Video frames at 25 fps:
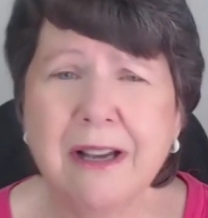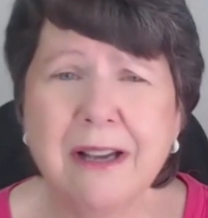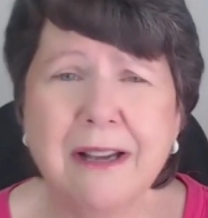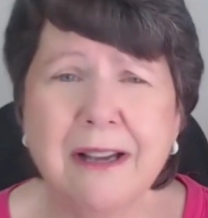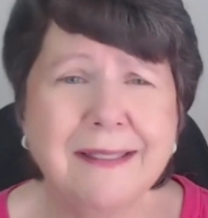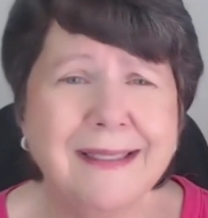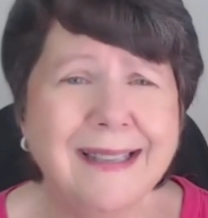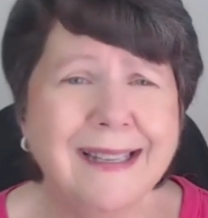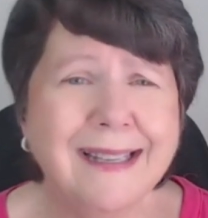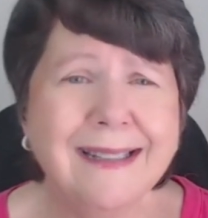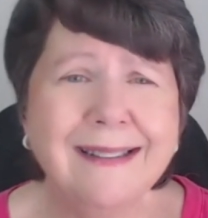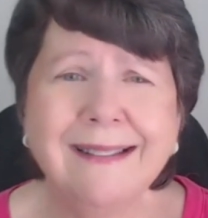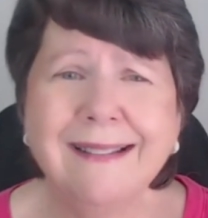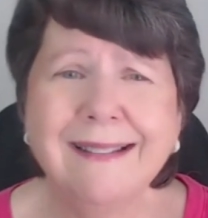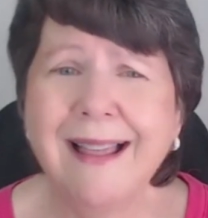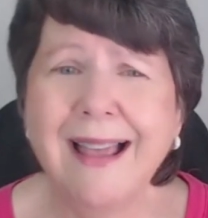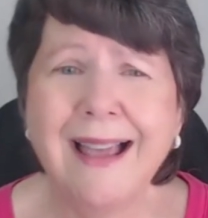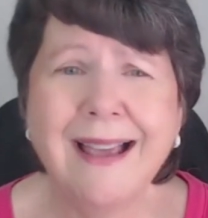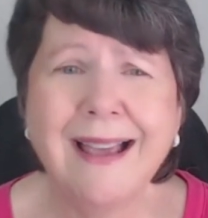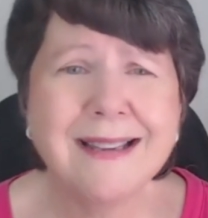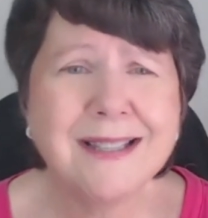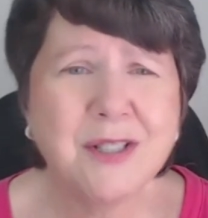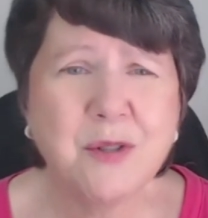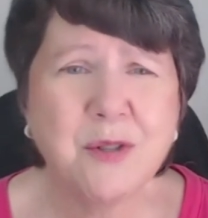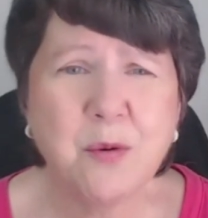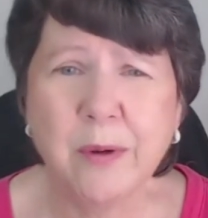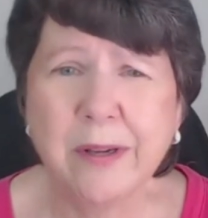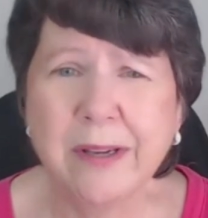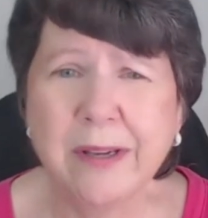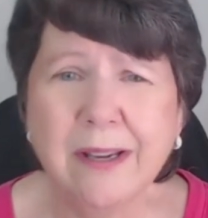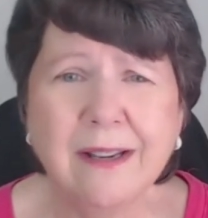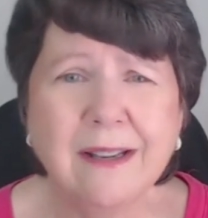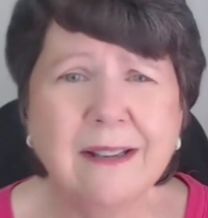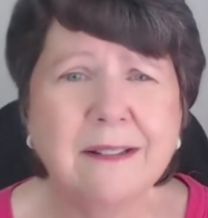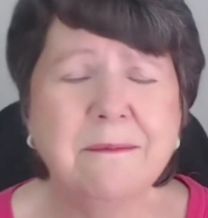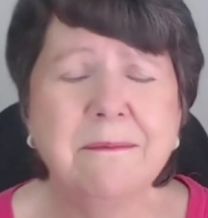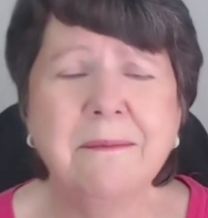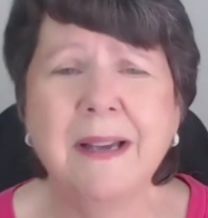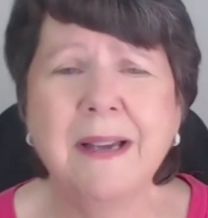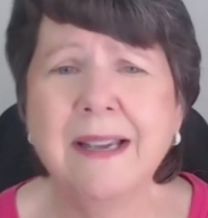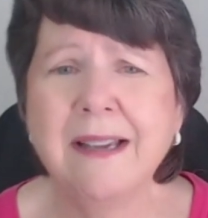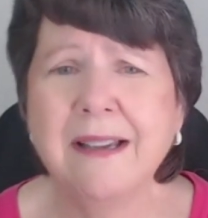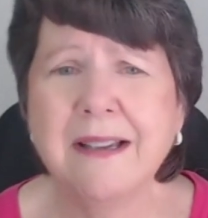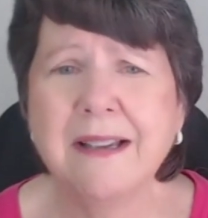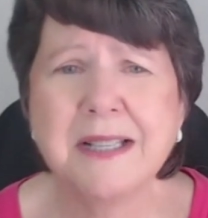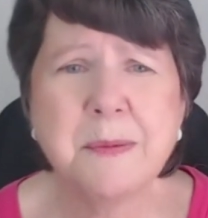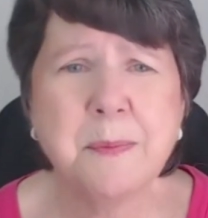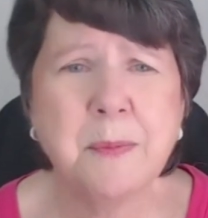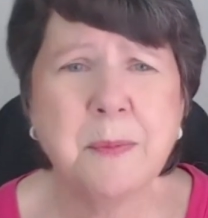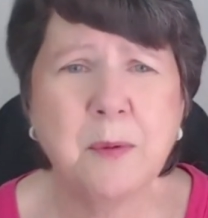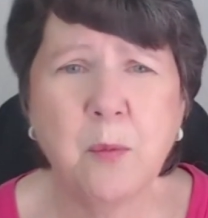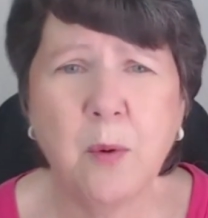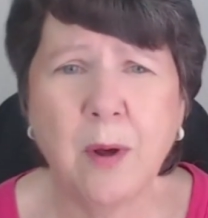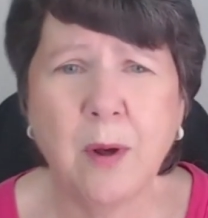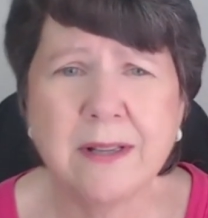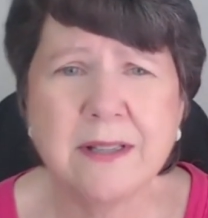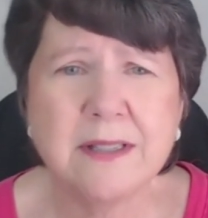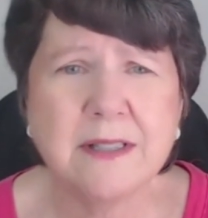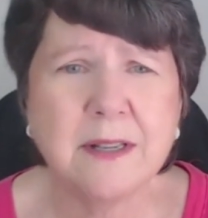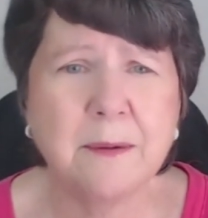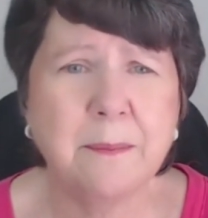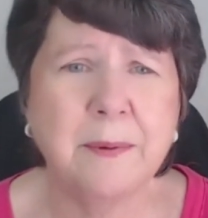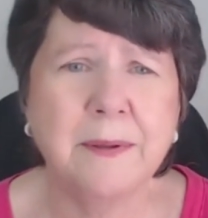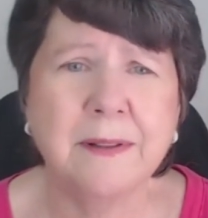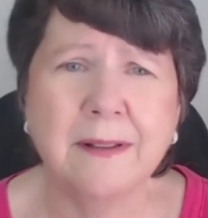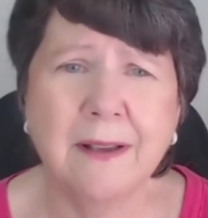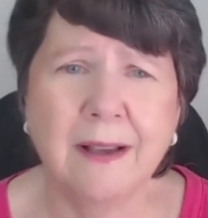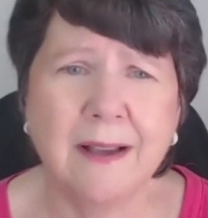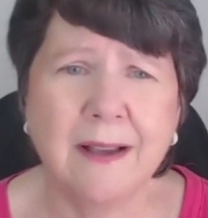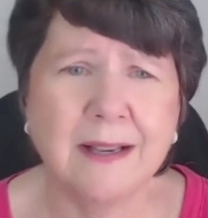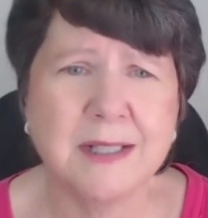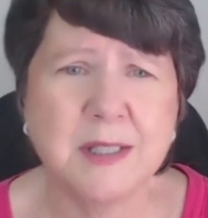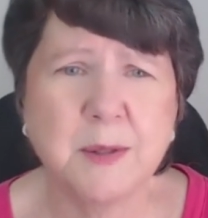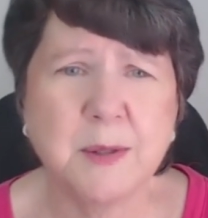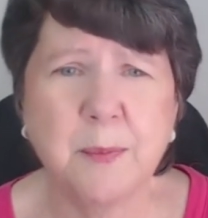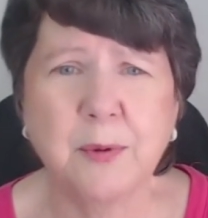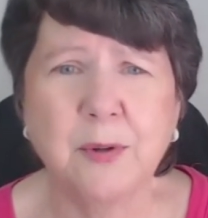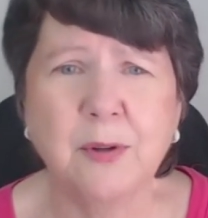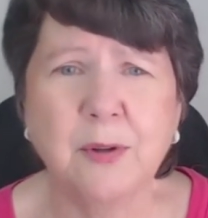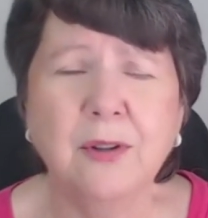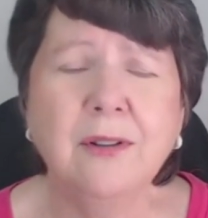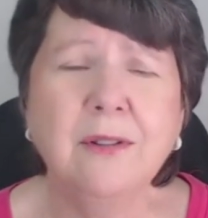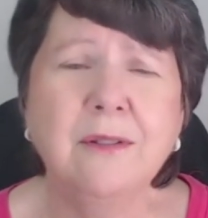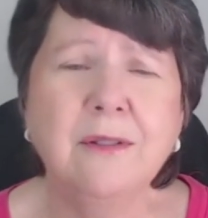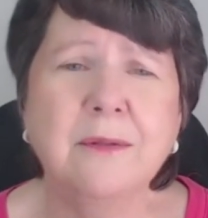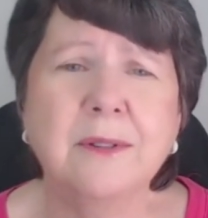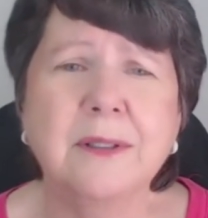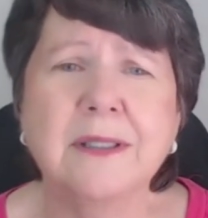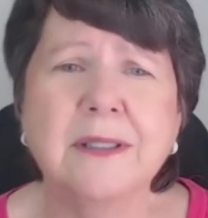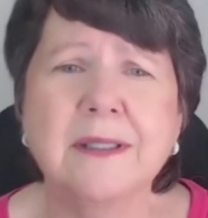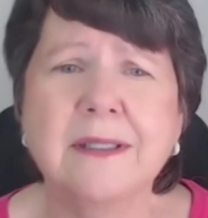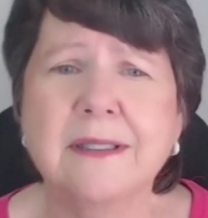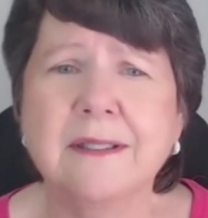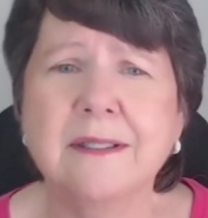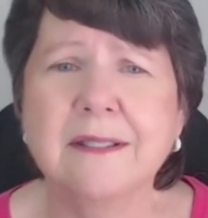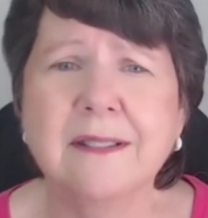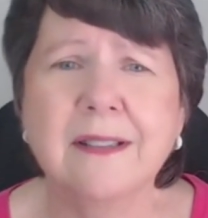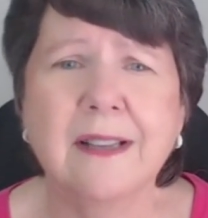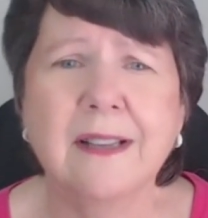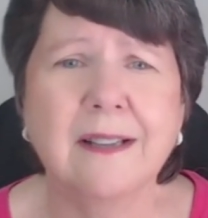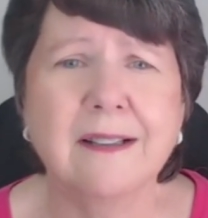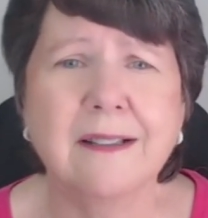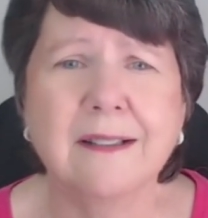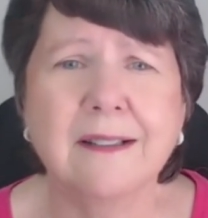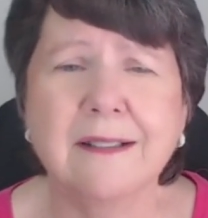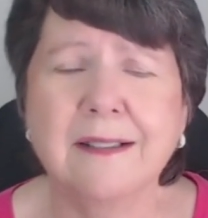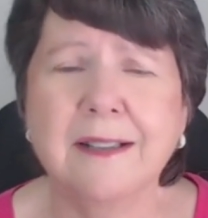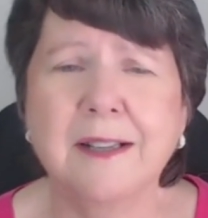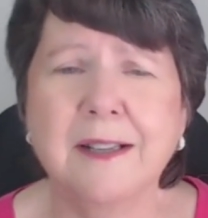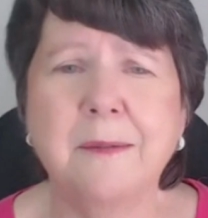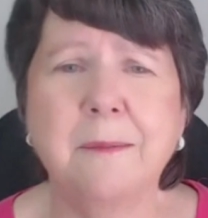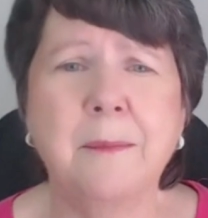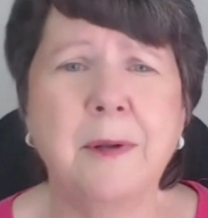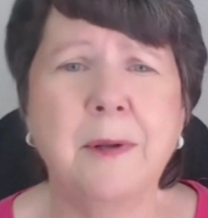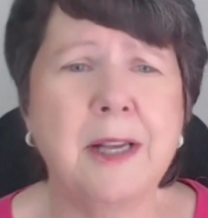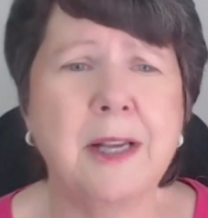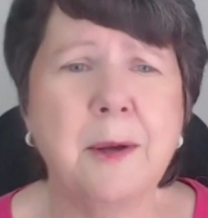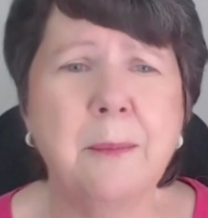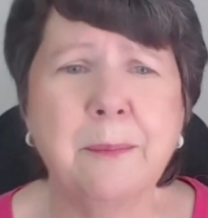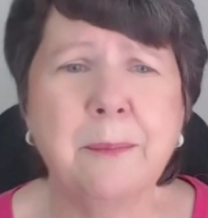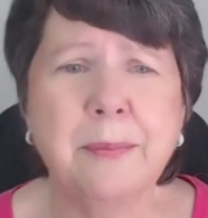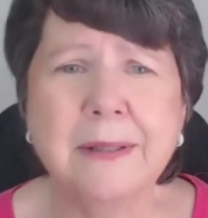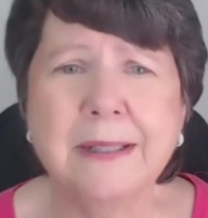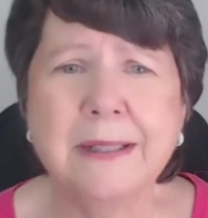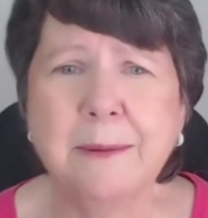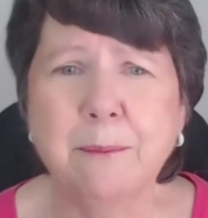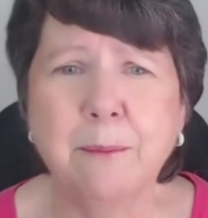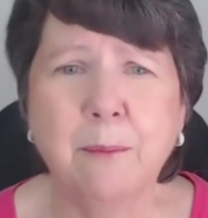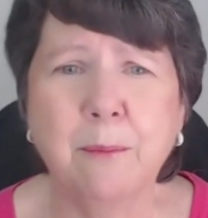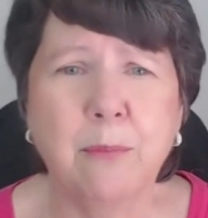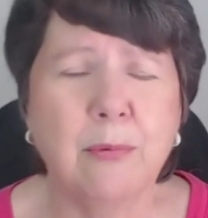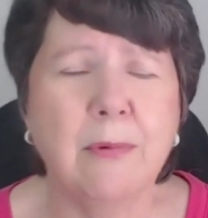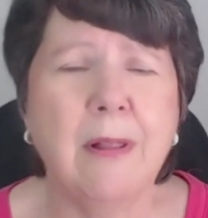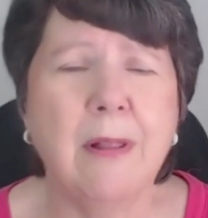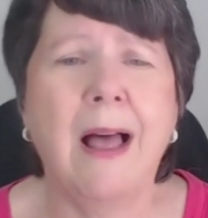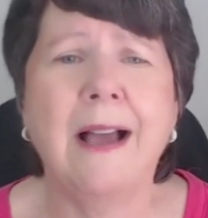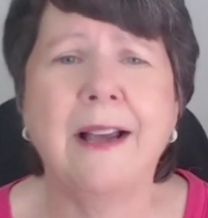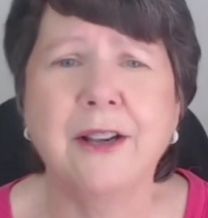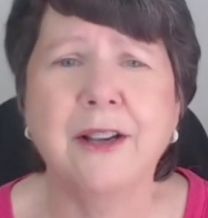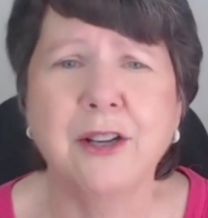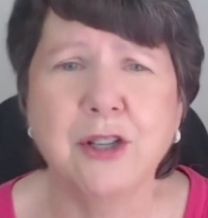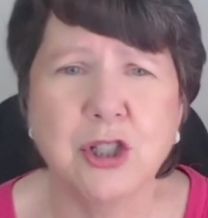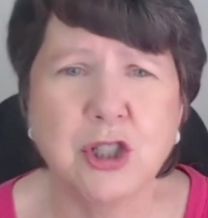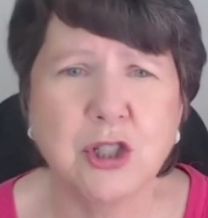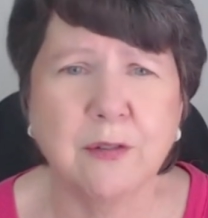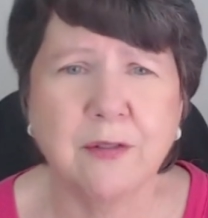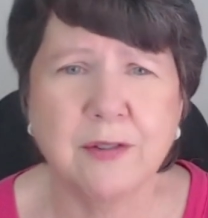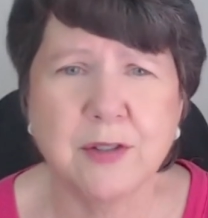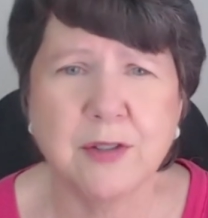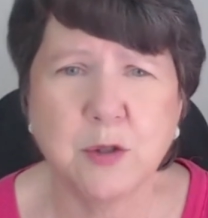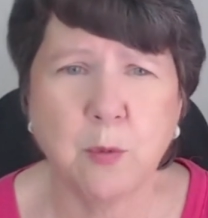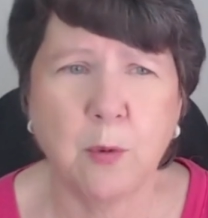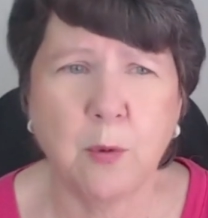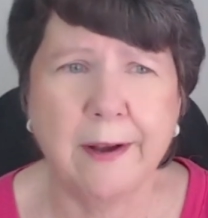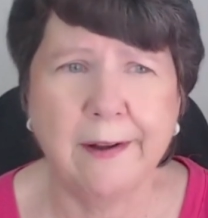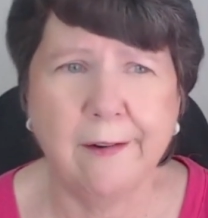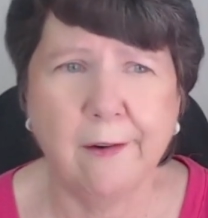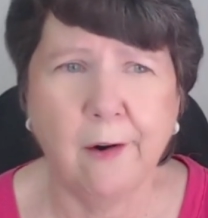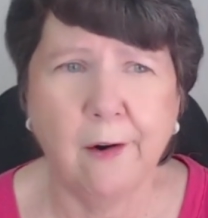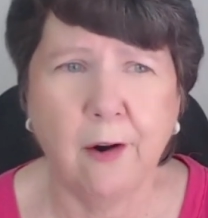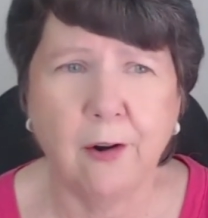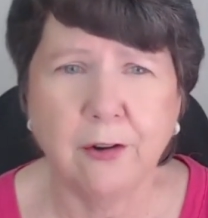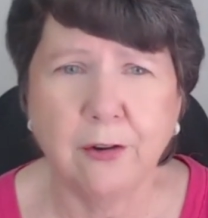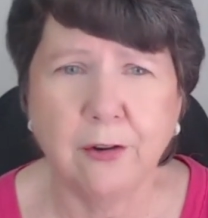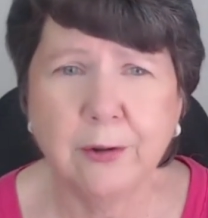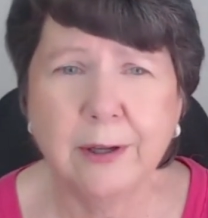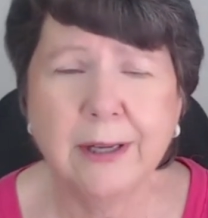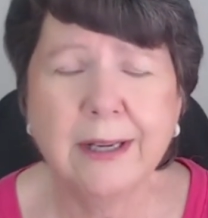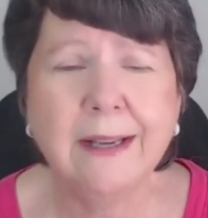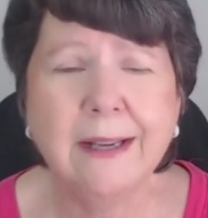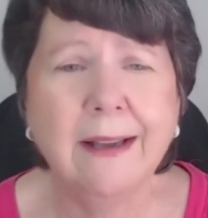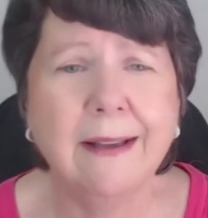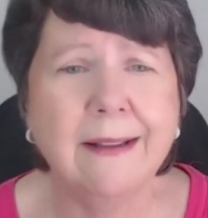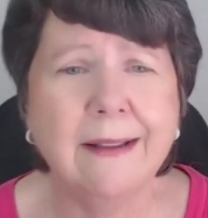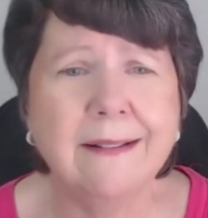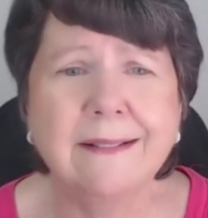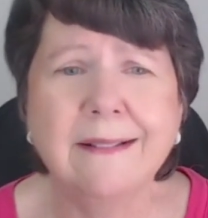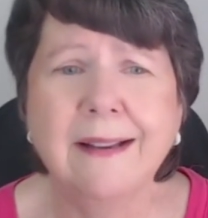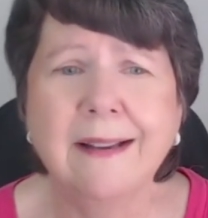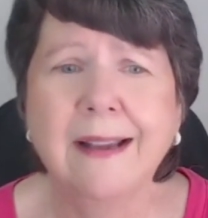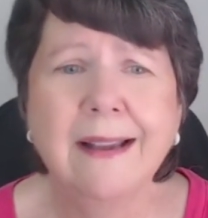then last week, my husband winds up in the hospital with a complete blockage of his right artery. And